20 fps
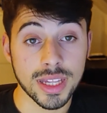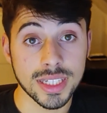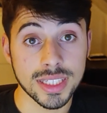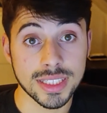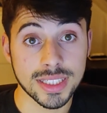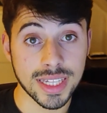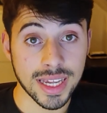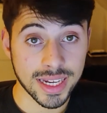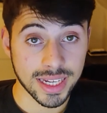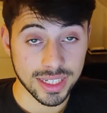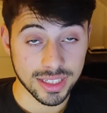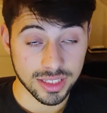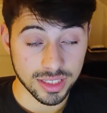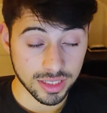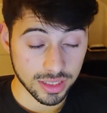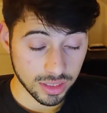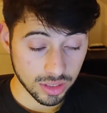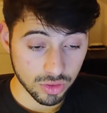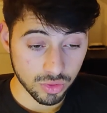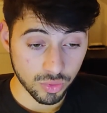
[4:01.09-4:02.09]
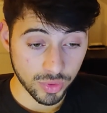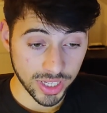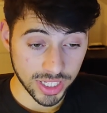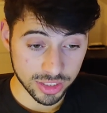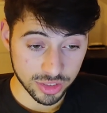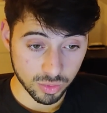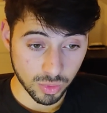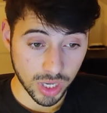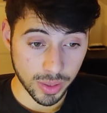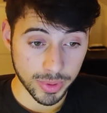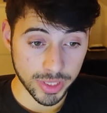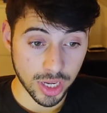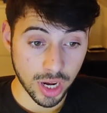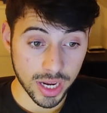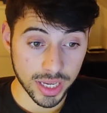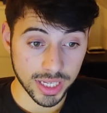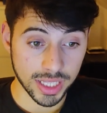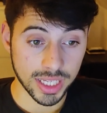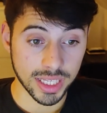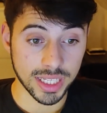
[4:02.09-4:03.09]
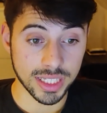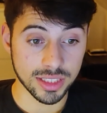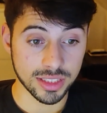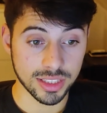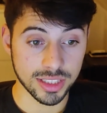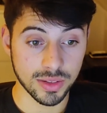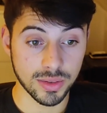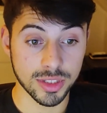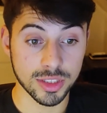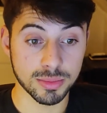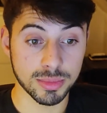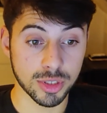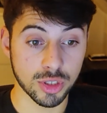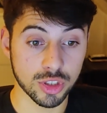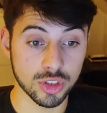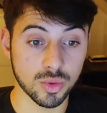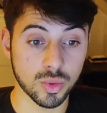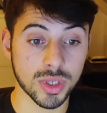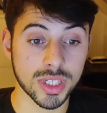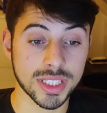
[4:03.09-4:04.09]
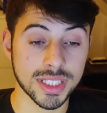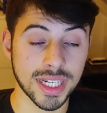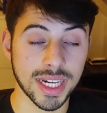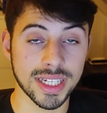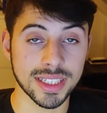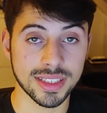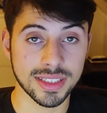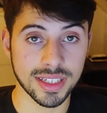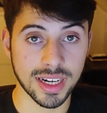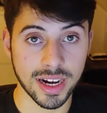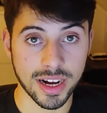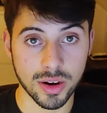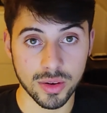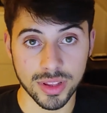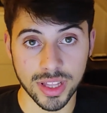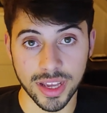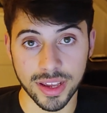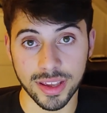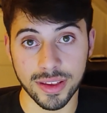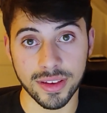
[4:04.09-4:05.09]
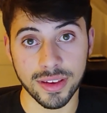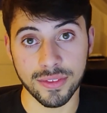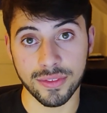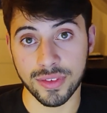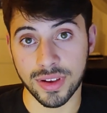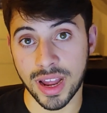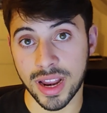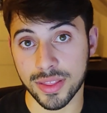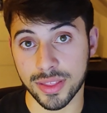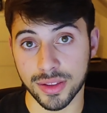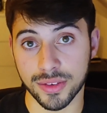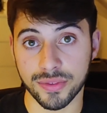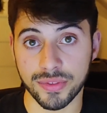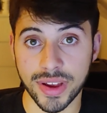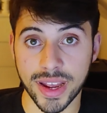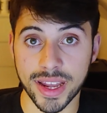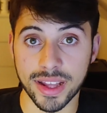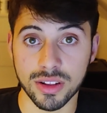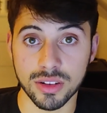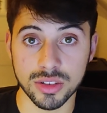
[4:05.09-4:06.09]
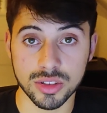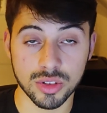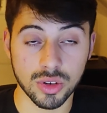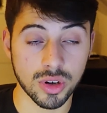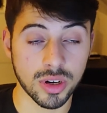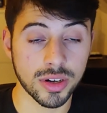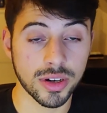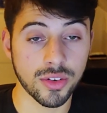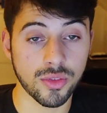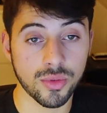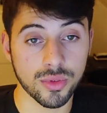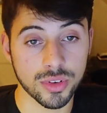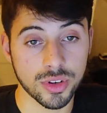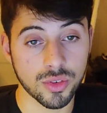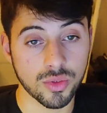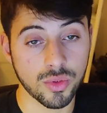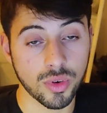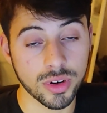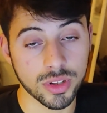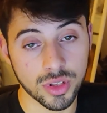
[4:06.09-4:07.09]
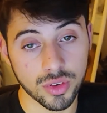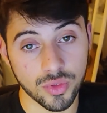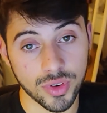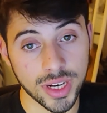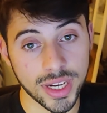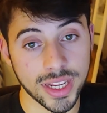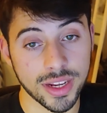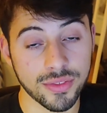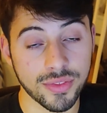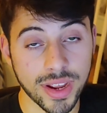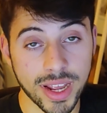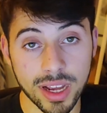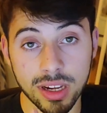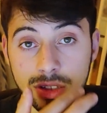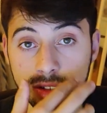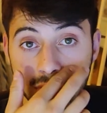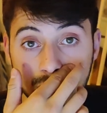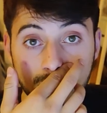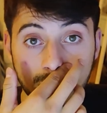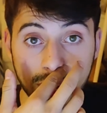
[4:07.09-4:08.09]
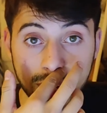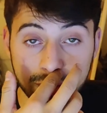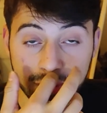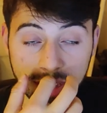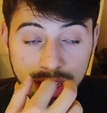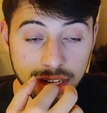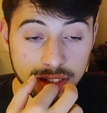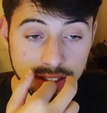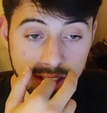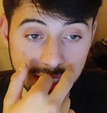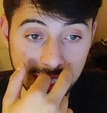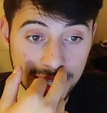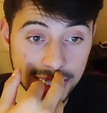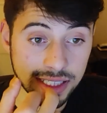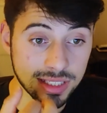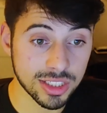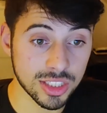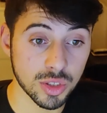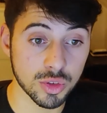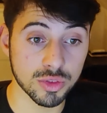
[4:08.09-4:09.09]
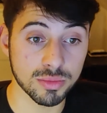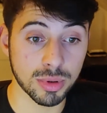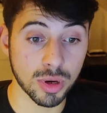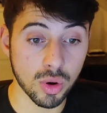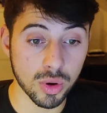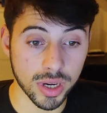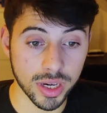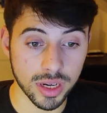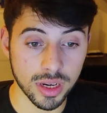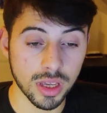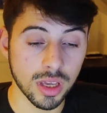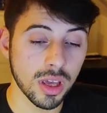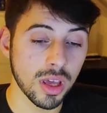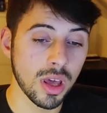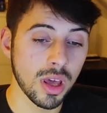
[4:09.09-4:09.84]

Second reason why we ID an ECU is because the worst case scenario, that if anything fails or the reading fails or the write fails and the ECU is broken